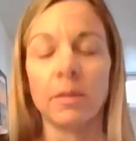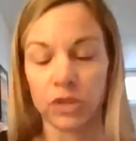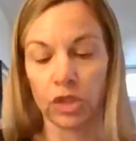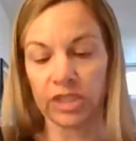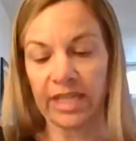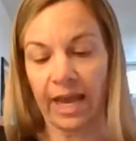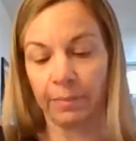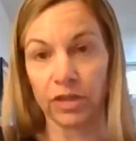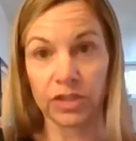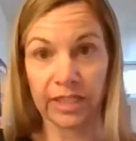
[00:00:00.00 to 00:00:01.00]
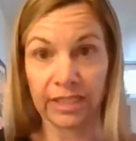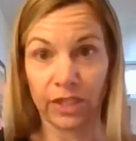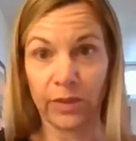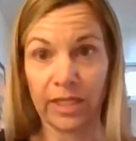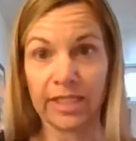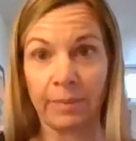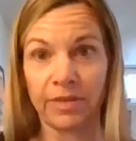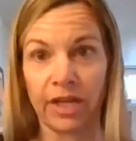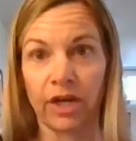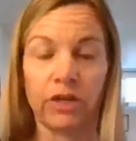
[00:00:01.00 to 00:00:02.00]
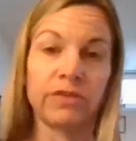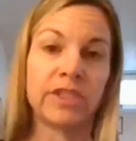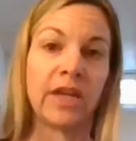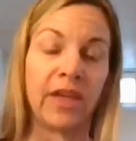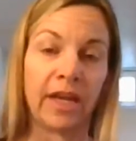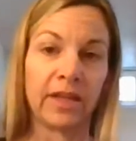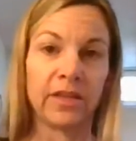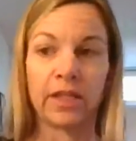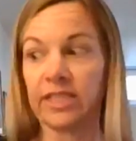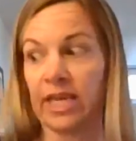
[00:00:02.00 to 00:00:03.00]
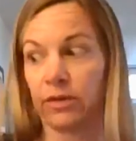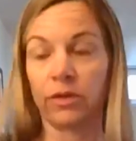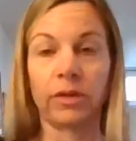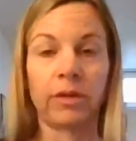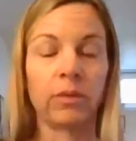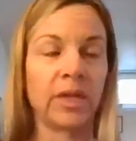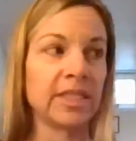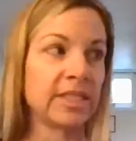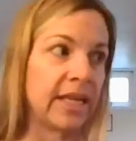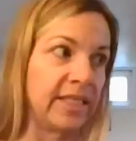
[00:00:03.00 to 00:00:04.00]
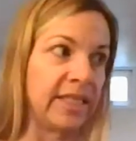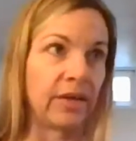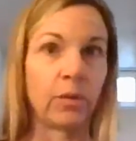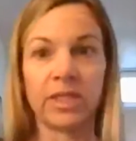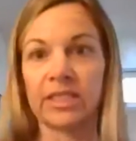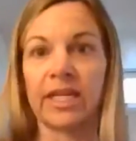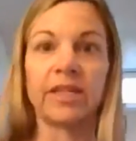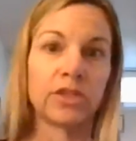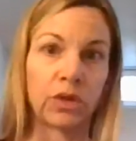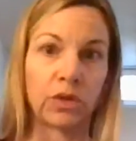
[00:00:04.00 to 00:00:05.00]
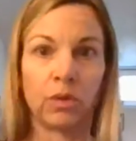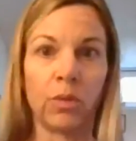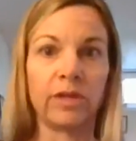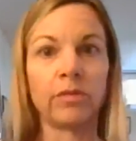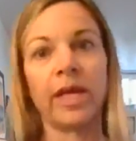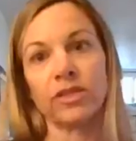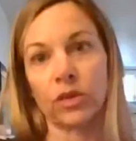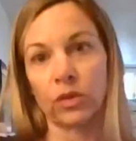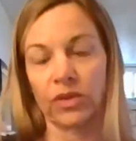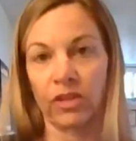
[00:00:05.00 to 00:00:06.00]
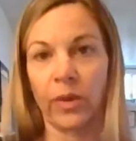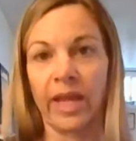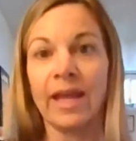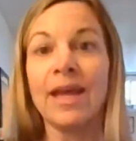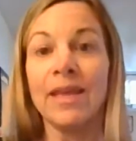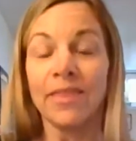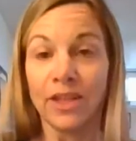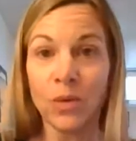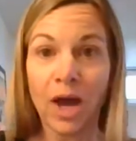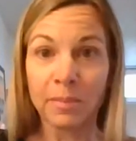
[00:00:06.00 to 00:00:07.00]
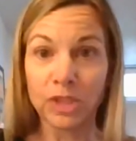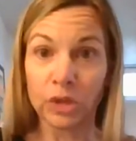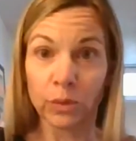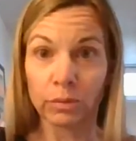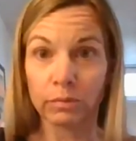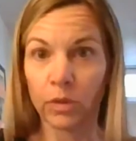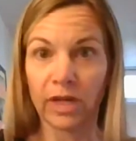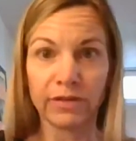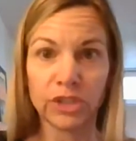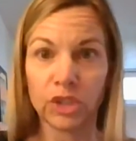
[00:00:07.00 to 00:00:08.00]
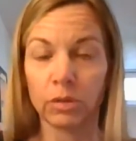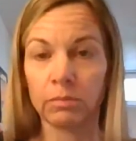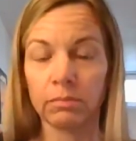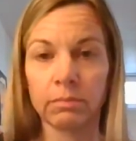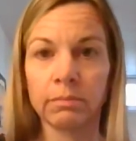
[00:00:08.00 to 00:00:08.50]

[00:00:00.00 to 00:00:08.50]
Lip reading: So you're continuing to tap there. You've done the down to the one side, down to one side, circle one way, circle the other way. Then you hum a tune, whatever tune.